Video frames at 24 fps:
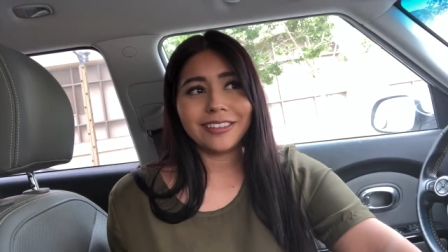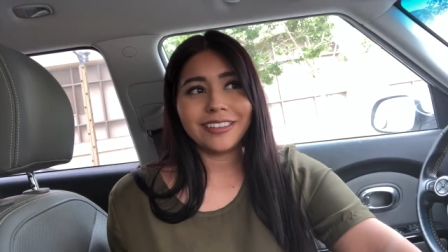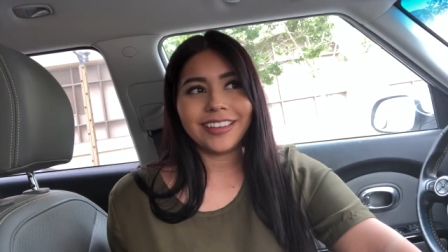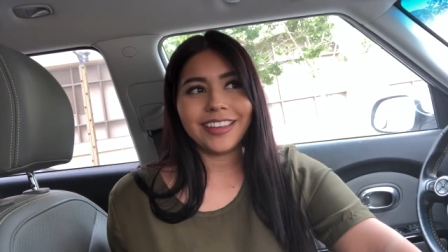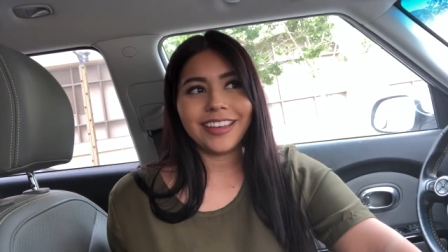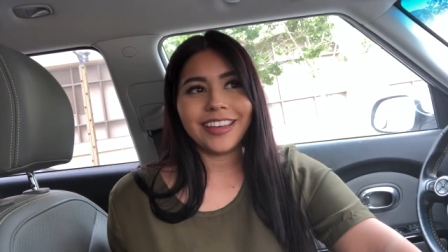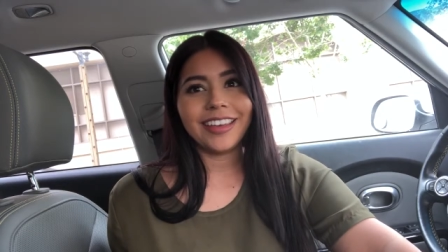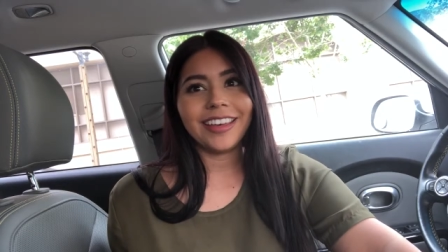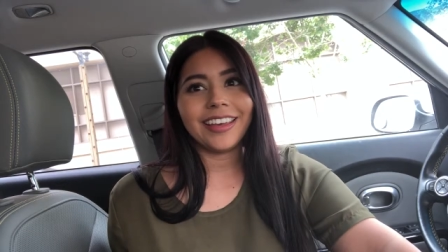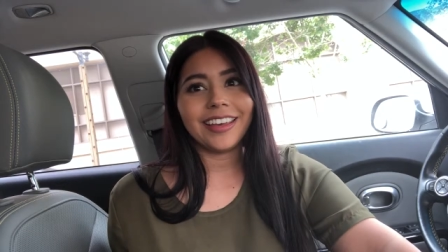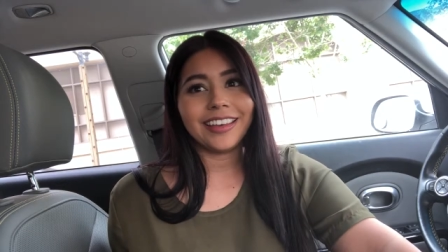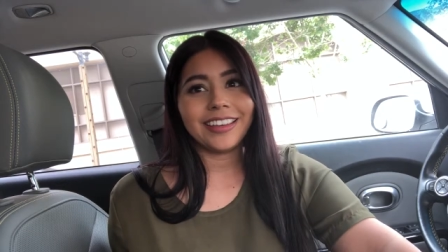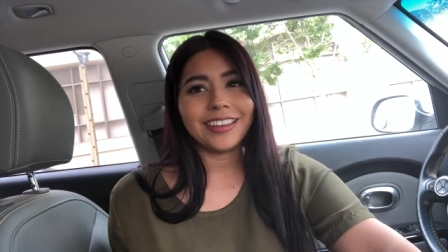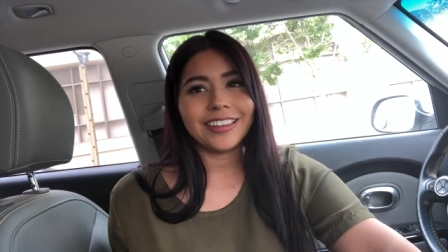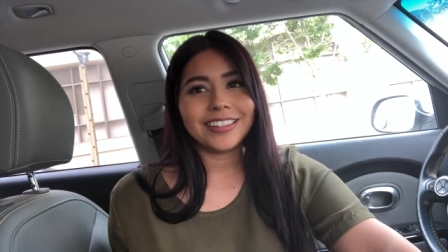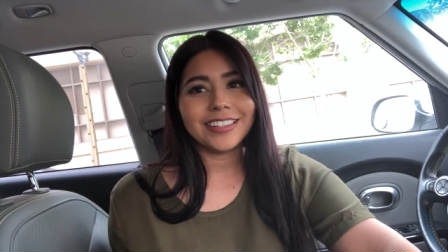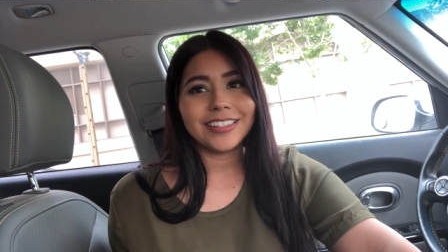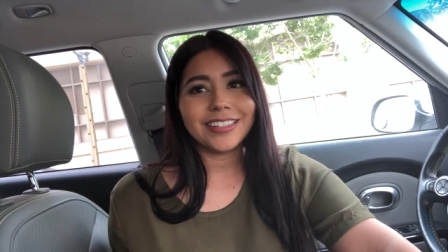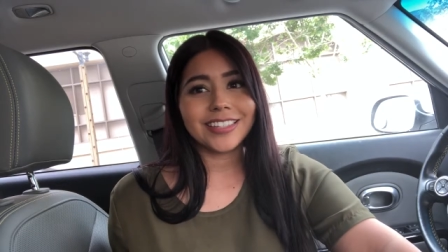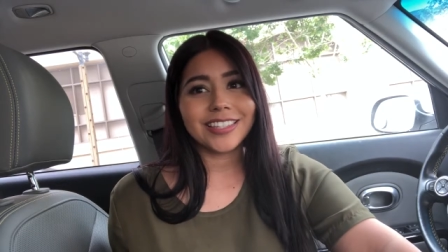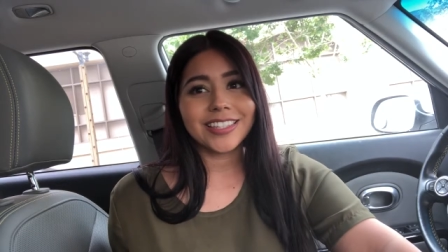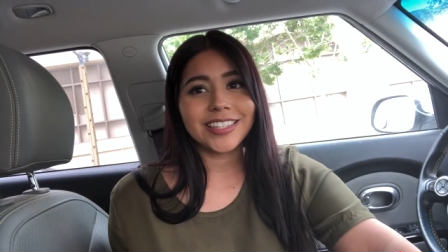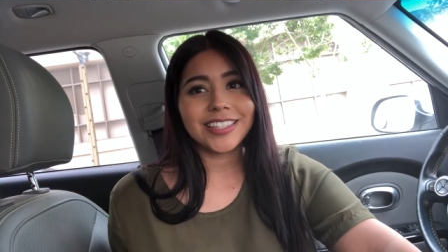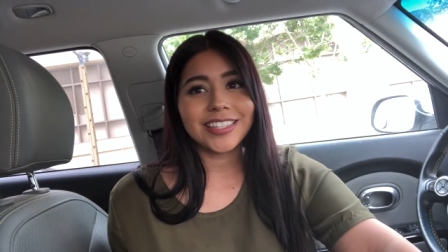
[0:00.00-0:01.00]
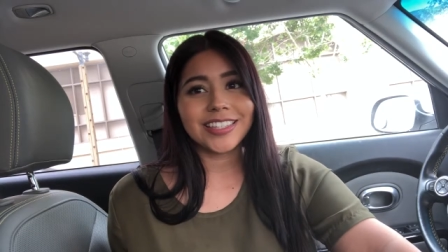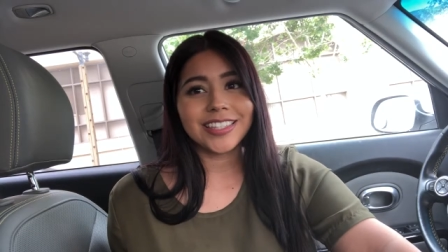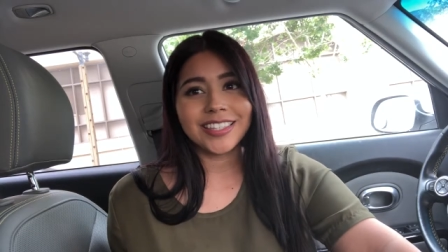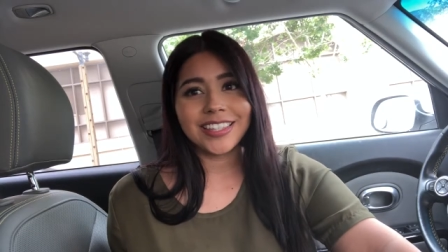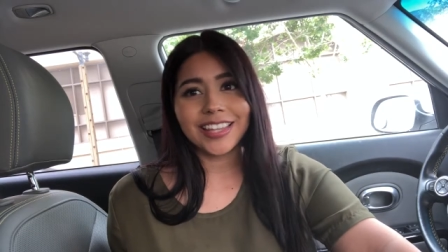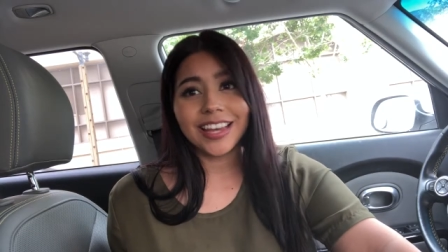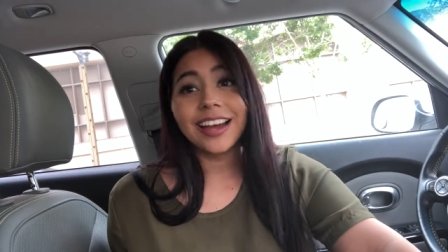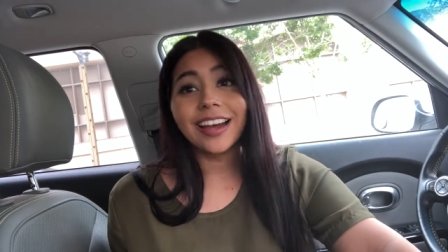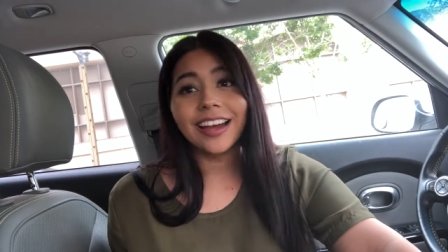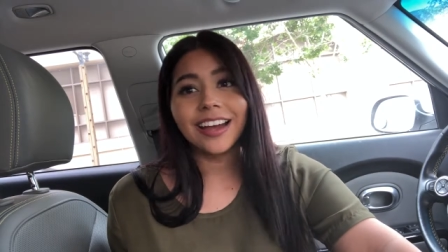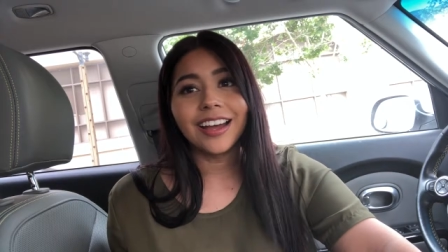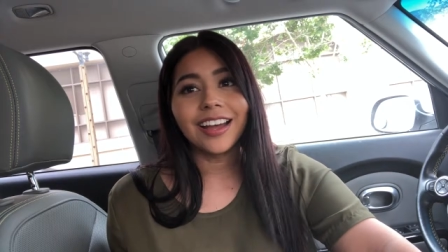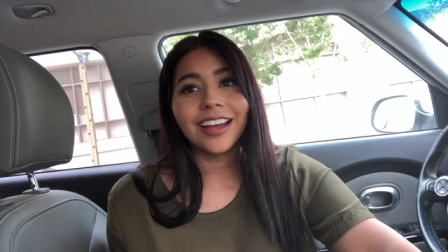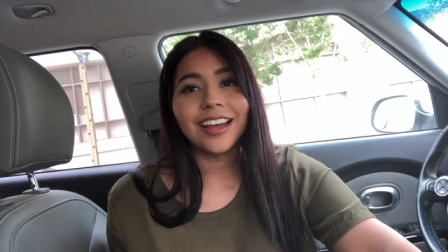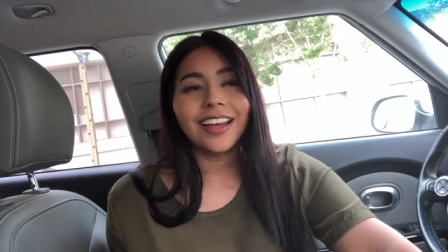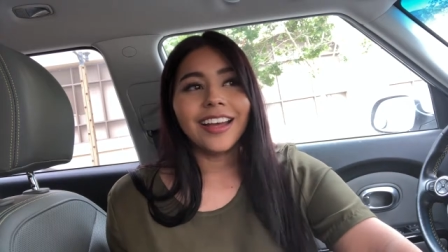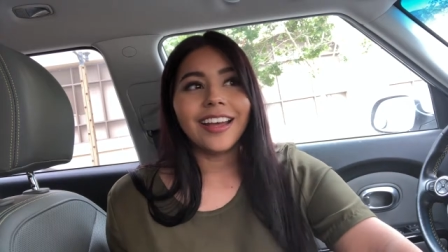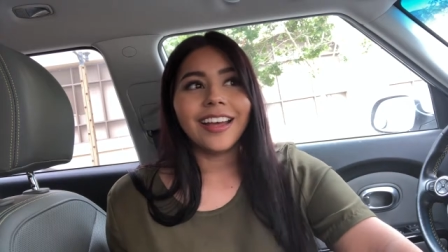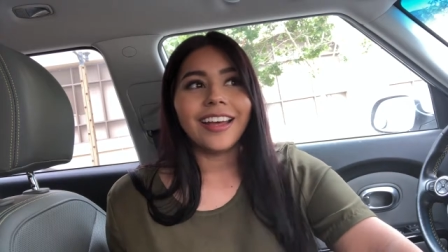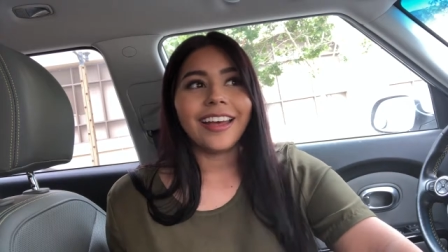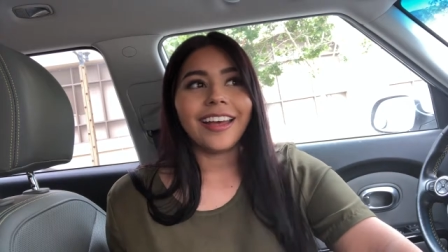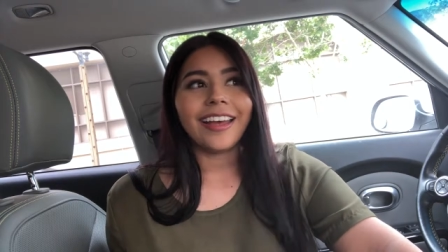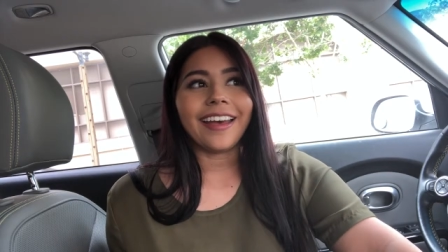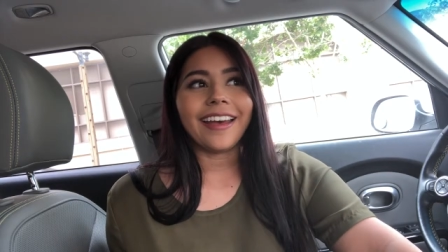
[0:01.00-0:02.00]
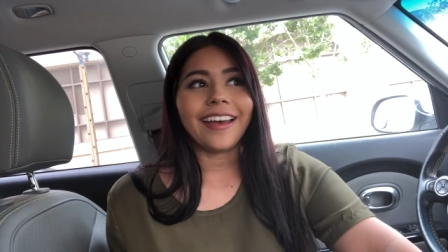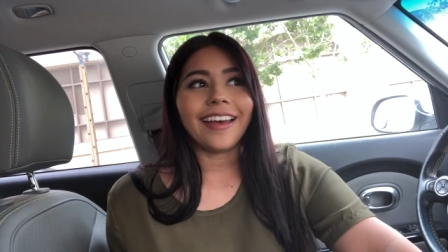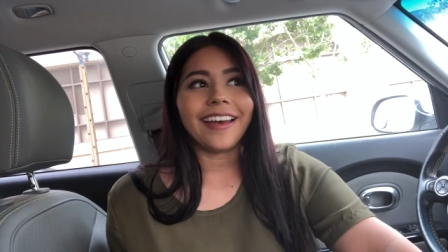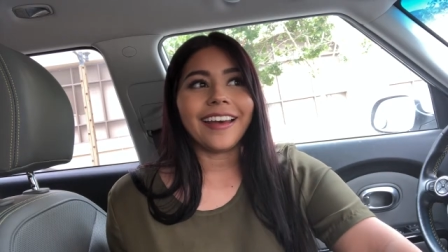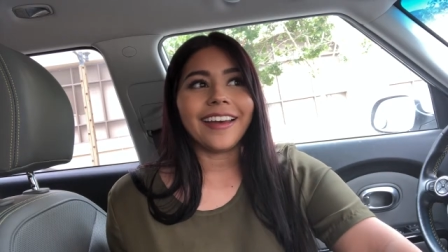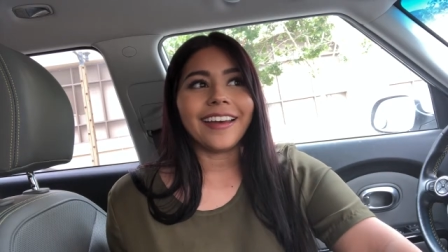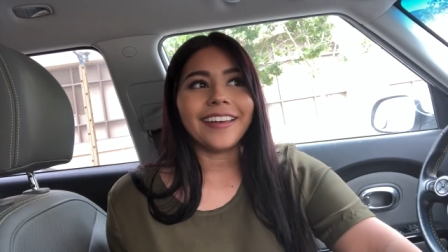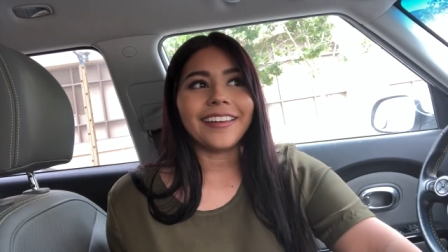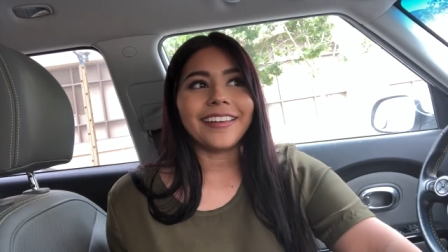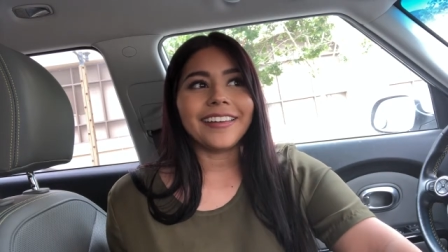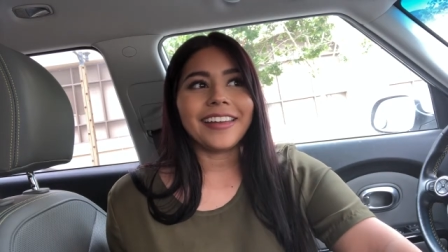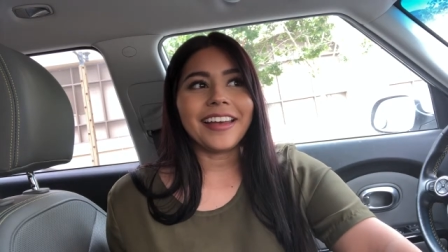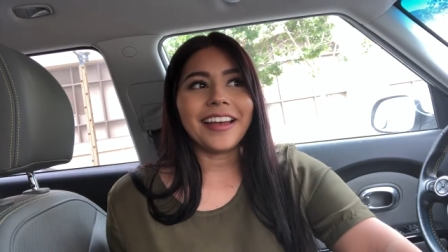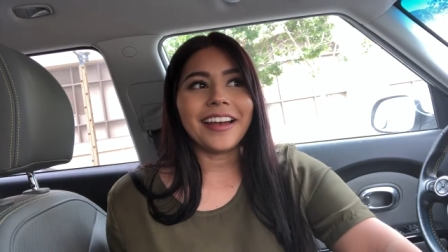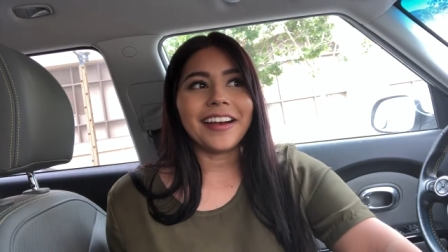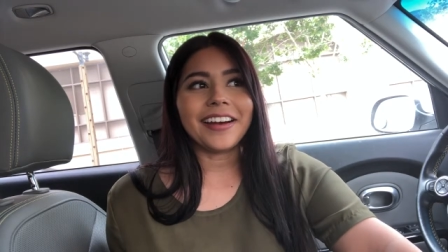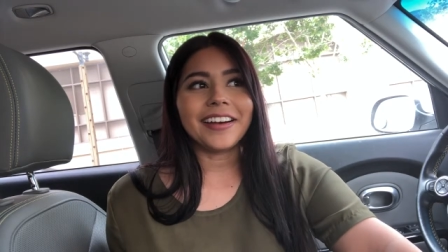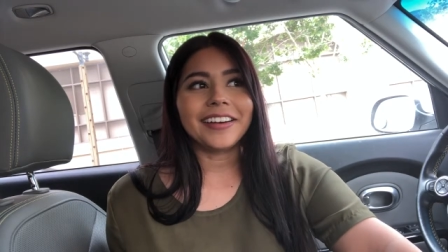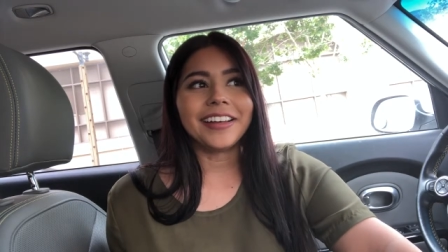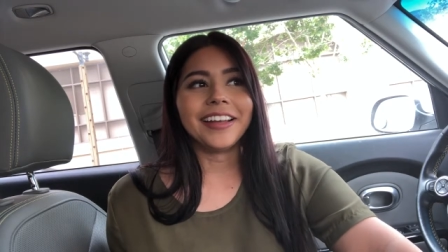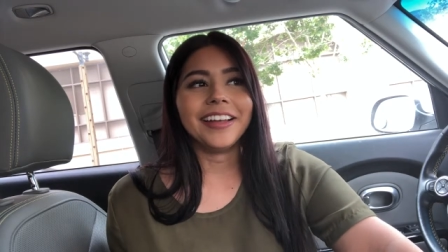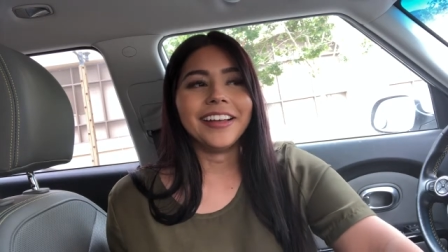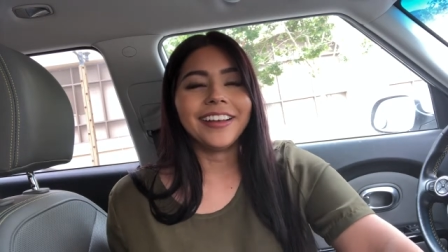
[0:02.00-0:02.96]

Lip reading: kiss. And yeah.